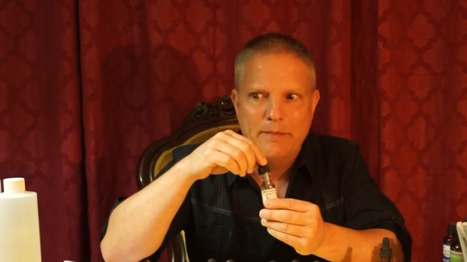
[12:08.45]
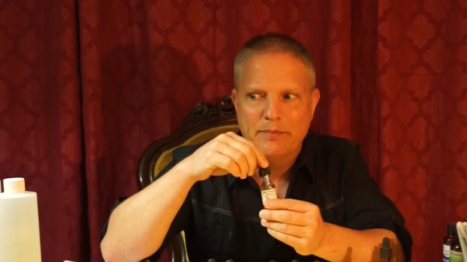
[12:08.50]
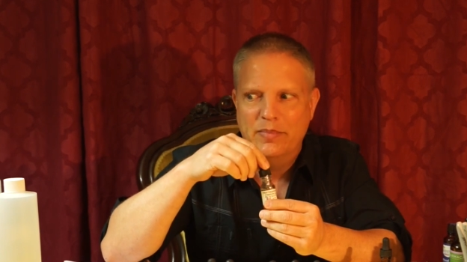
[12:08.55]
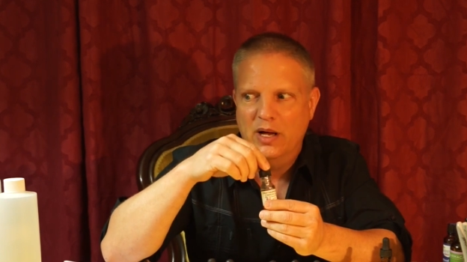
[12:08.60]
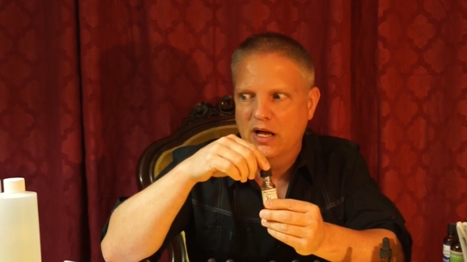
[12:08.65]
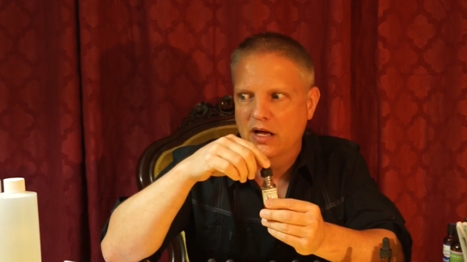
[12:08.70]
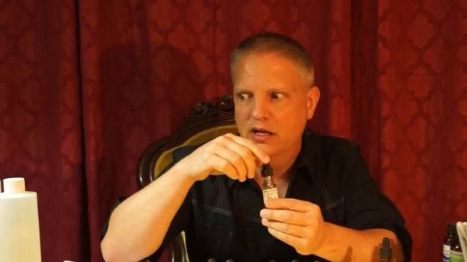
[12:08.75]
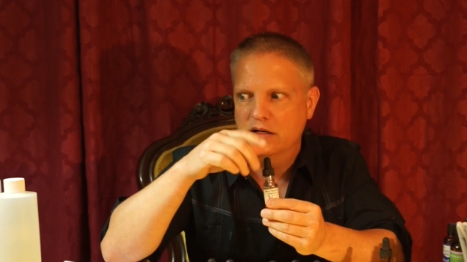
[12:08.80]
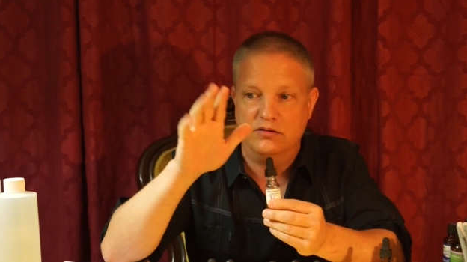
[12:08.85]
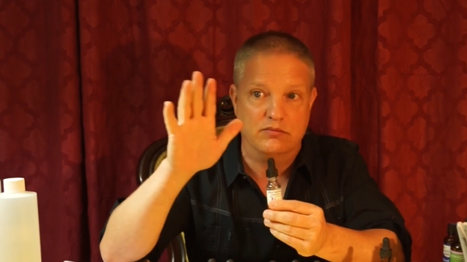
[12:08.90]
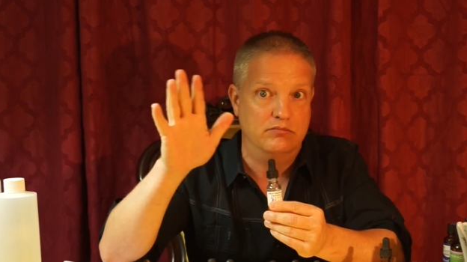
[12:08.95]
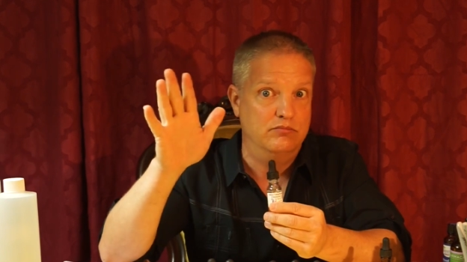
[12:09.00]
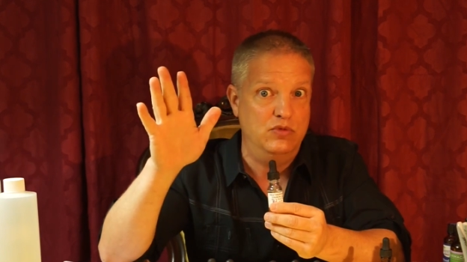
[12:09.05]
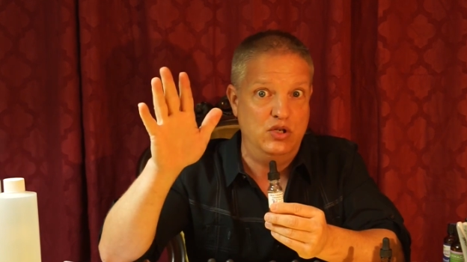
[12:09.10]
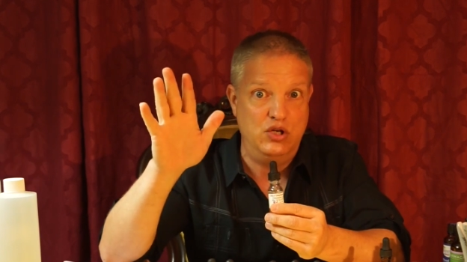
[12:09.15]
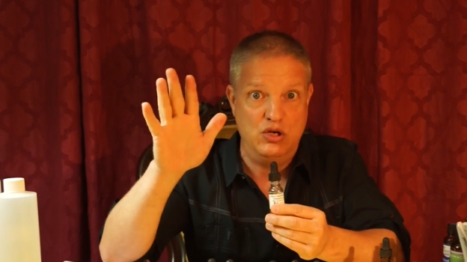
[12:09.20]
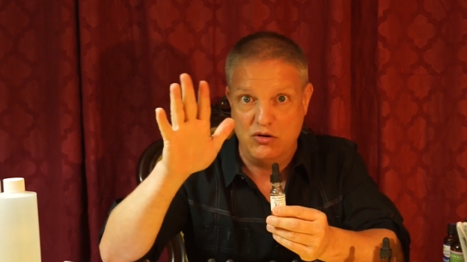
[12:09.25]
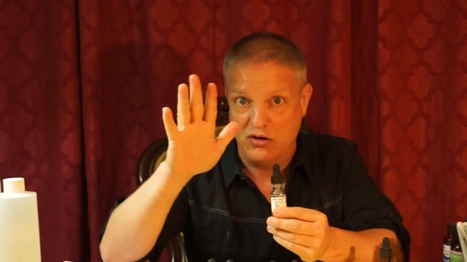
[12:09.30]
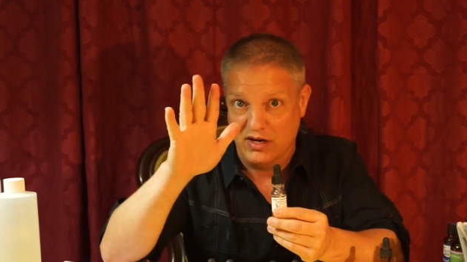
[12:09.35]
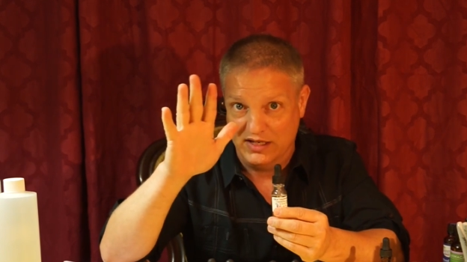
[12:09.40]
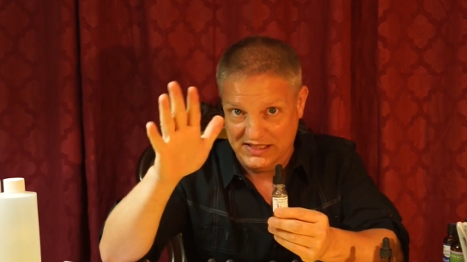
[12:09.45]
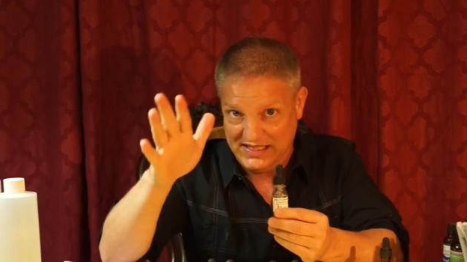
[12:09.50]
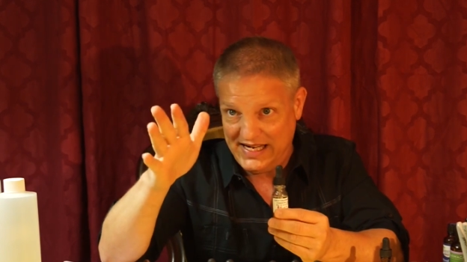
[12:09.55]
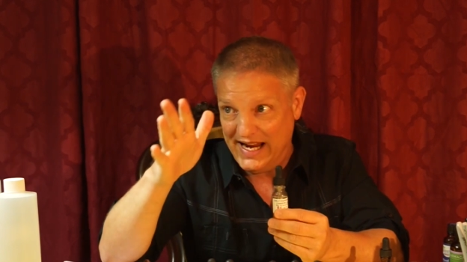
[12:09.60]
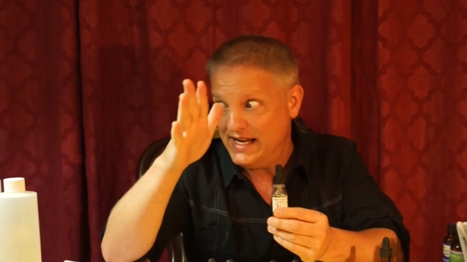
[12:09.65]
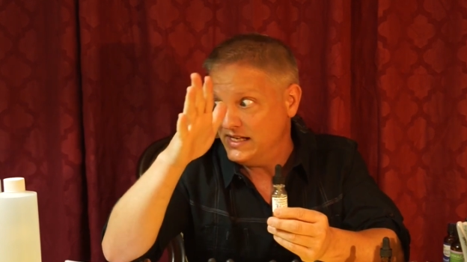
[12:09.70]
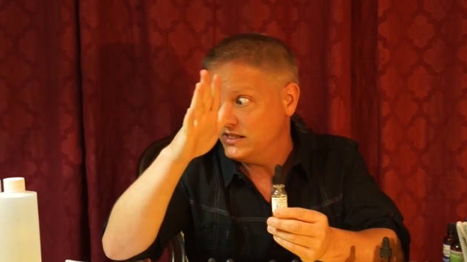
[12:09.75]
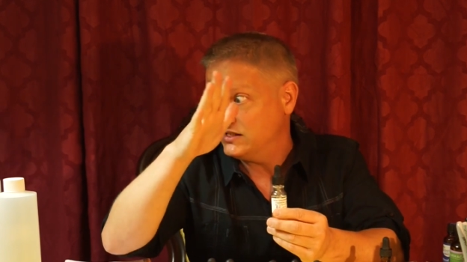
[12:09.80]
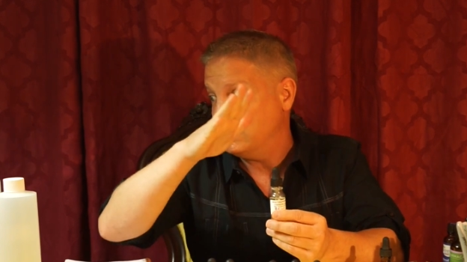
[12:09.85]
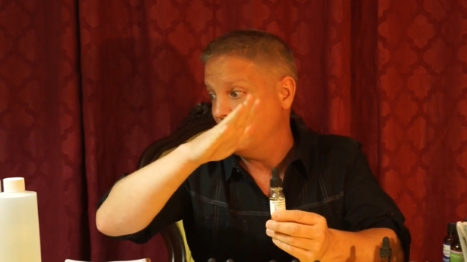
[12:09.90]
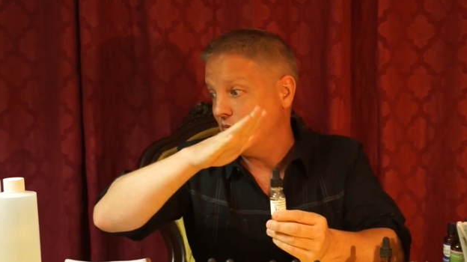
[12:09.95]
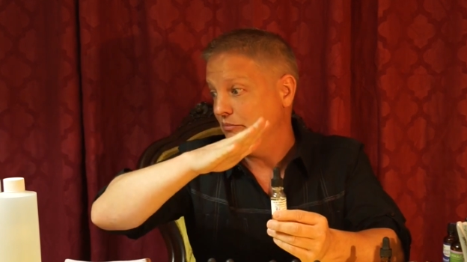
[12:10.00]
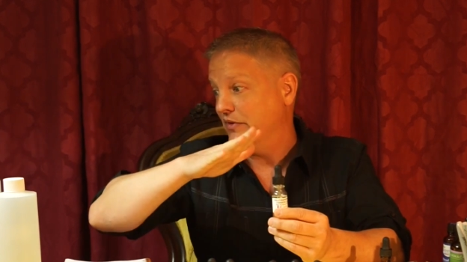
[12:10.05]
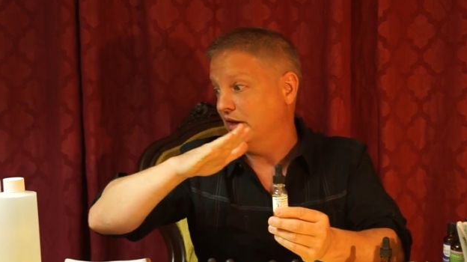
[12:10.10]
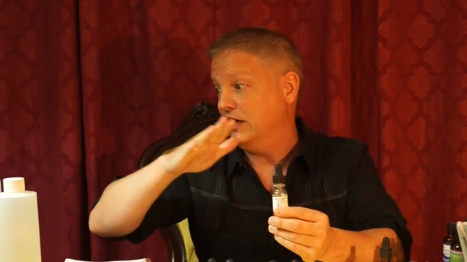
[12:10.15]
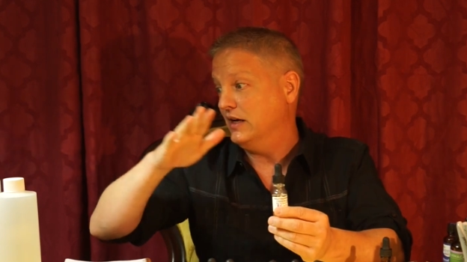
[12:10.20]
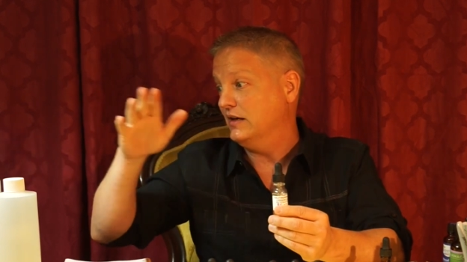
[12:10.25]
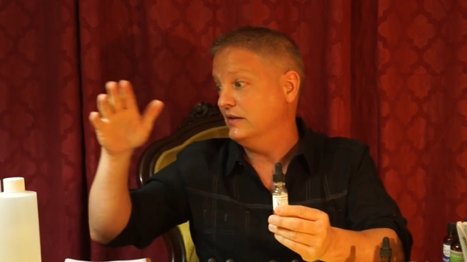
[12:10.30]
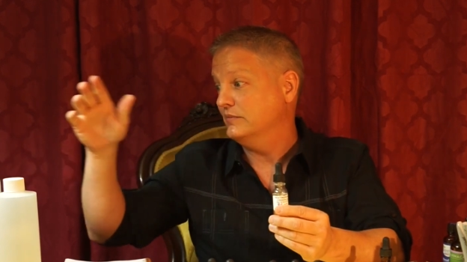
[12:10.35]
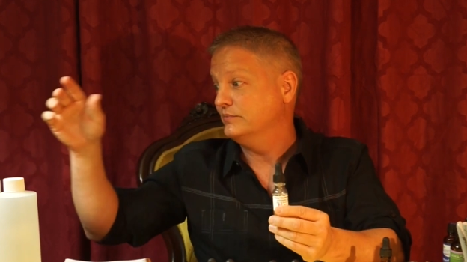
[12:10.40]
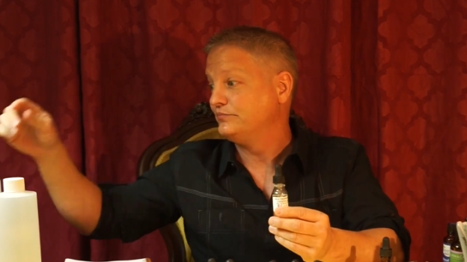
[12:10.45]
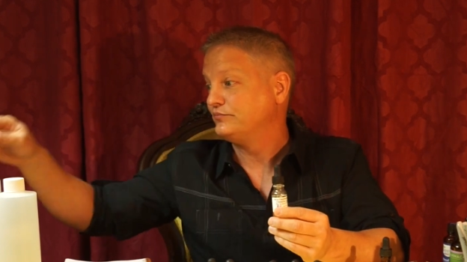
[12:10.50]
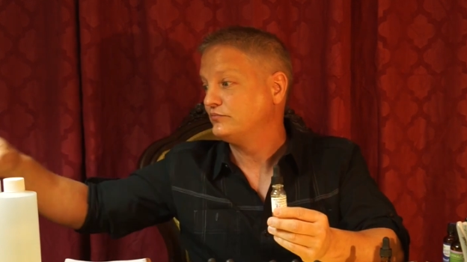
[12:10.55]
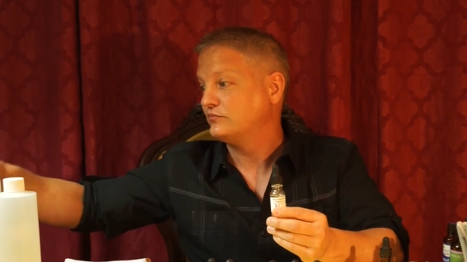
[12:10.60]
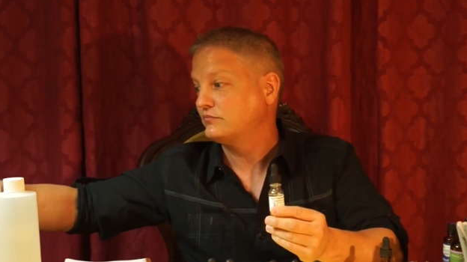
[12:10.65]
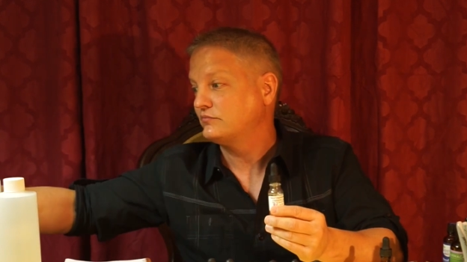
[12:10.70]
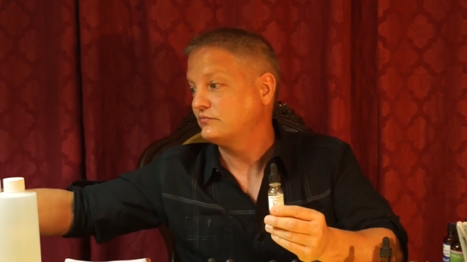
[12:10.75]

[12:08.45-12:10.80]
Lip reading: but you can take something,